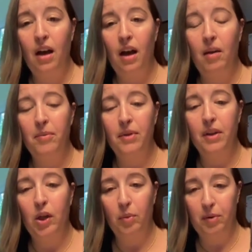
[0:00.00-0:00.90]

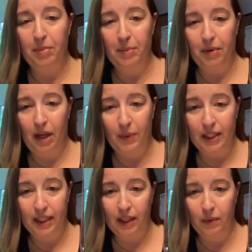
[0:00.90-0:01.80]
The group of people I was
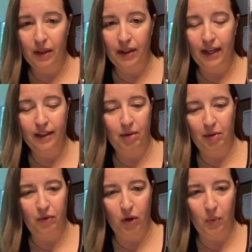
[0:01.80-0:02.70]
sitting with at
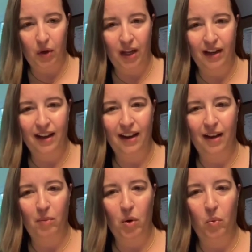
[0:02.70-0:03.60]
table
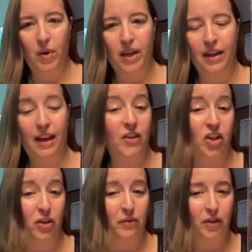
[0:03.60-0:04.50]
41, we gave
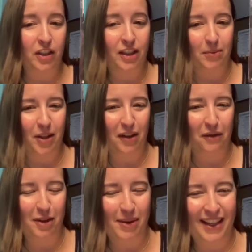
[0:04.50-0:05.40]
each other first dibs on our
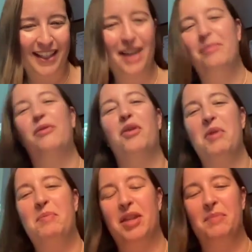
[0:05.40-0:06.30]
freebies before
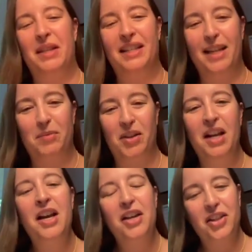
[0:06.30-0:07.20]
we put them on the table.
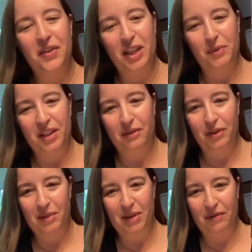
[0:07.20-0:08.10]
So this was the
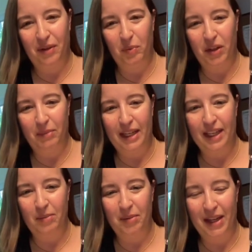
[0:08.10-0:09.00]
freebie from one of my
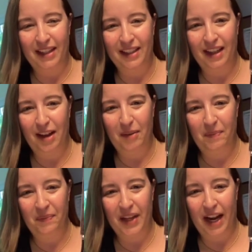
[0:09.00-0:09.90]
table mates
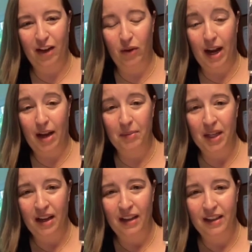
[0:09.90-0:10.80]
that I grabbed.
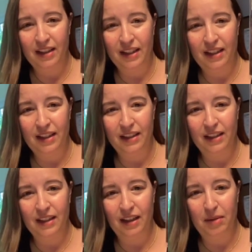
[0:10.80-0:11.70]
This
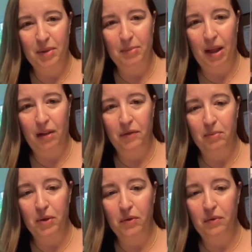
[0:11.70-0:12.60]
is Spell of the
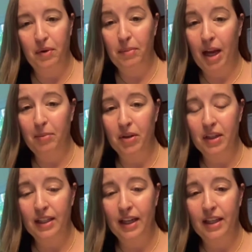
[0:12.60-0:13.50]
Moon from Blackbird
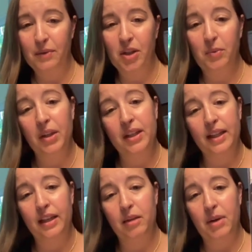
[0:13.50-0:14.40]
Designs, which I'm really
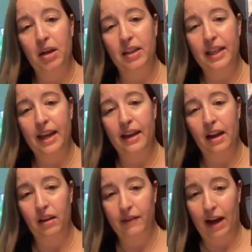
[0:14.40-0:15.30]
excited about because I
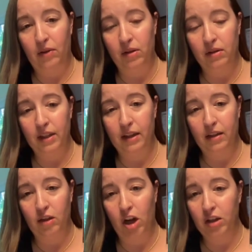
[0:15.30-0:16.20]
love owls
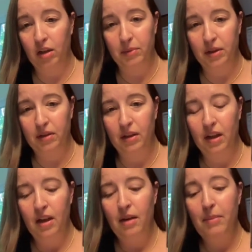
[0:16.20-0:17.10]
and autumnal
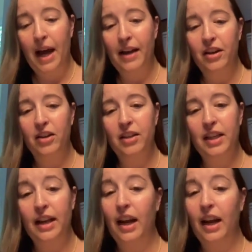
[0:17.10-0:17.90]
patterns, and I